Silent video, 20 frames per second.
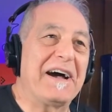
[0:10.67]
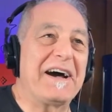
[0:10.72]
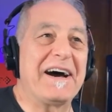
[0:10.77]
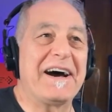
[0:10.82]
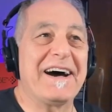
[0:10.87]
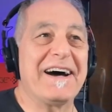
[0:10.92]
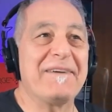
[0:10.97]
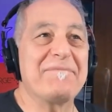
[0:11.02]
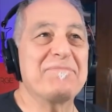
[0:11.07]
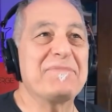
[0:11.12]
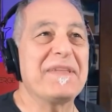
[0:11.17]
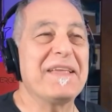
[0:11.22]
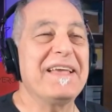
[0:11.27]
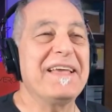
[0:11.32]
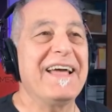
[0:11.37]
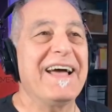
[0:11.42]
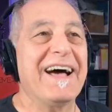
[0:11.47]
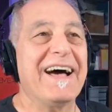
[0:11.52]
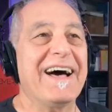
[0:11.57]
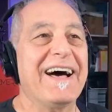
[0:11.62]

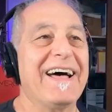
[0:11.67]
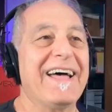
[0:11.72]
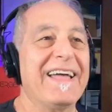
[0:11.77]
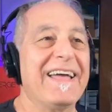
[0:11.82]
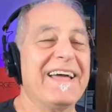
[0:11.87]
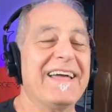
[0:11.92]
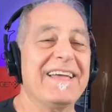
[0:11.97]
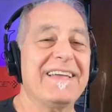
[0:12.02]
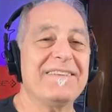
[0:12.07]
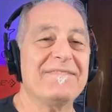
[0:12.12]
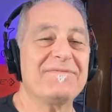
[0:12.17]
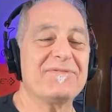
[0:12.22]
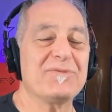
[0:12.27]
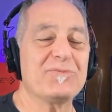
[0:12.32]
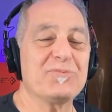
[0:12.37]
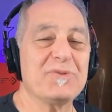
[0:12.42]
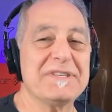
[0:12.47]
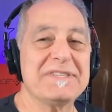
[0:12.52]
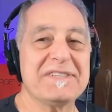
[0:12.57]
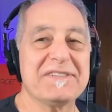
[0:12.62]
I
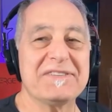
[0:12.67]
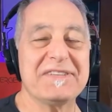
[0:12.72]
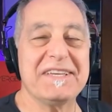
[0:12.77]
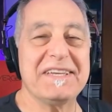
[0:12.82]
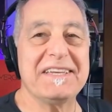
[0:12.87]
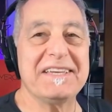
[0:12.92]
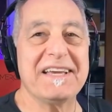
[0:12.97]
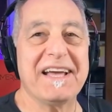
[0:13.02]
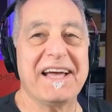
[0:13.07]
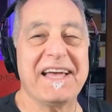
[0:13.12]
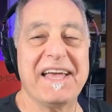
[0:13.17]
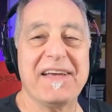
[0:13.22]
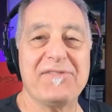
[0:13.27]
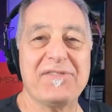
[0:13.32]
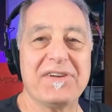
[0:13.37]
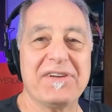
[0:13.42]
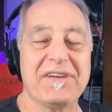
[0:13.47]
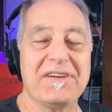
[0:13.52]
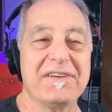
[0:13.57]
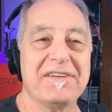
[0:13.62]
recently
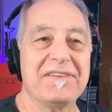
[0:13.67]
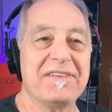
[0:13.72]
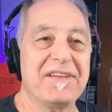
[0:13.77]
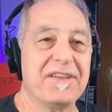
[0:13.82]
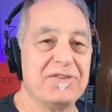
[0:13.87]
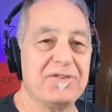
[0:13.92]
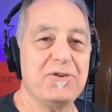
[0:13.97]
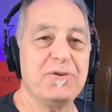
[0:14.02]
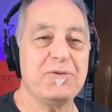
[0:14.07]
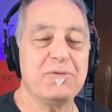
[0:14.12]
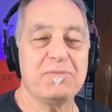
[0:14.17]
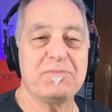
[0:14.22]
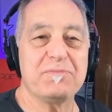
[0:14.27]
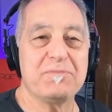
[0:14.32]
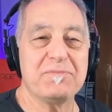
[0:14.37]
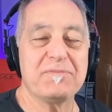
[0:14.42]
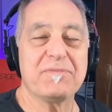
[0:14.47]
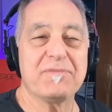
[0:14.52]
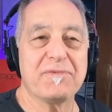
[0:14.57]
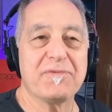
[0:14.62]
have a new
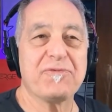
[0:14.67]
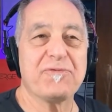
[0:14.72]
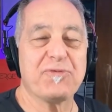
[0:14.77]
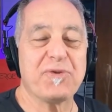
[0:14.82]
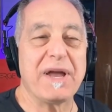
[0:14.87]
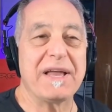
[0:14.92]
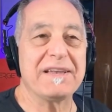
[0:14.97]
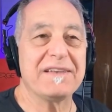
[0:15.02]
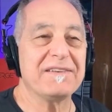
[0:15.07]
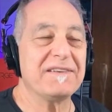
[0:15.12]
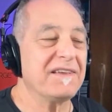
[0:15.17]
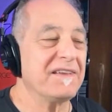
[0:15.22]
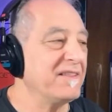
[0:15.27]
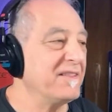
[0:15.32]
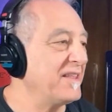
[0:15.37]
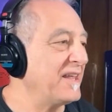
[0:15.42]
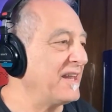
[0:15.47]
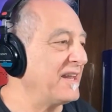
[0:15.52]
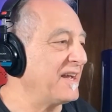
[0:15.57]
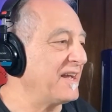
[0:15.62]
friend
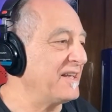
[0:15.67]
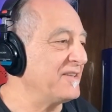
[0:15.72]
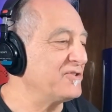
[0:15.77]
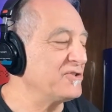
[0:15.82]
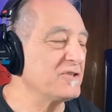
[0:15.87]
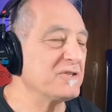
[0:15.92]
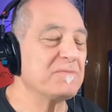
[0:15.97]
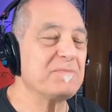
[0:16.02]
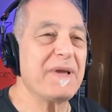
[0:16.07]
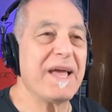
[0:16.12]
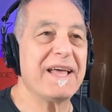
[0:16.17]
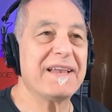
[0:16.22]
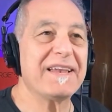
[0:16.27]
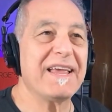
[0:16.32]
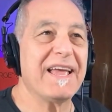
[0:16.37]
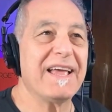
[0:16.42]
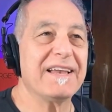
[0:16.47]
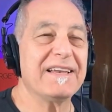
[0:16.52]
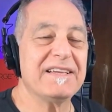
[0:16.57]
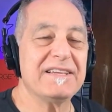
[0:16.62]
that I just met,
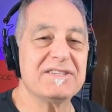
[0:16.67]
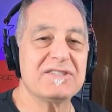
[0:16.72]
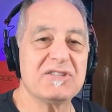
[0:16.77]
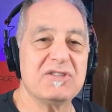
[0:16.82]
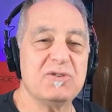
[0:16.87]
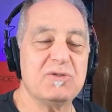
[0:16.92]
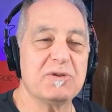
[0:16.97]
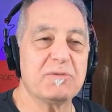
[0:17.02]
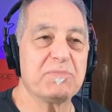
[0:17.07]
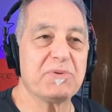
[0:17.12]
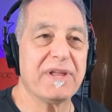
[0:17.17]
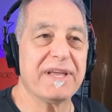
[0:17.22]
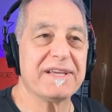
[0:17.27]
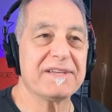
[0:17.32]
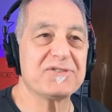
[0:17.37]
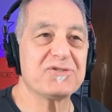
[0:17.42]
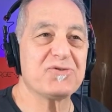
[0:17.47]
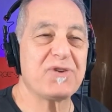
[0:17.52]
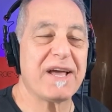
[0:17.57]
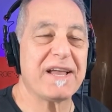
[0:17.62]
and he's new to
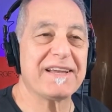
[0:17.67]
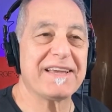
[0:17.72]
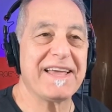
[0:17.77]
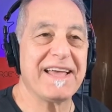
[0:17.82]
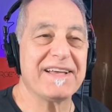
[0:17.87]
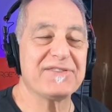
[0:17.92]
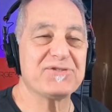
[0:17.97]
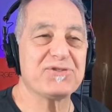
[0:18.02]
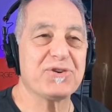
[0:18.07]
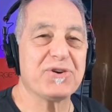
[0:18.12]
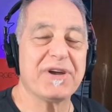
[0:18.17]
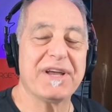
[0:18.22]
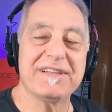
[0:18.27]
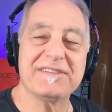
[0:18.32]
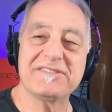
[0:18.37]
playing Stratocaster.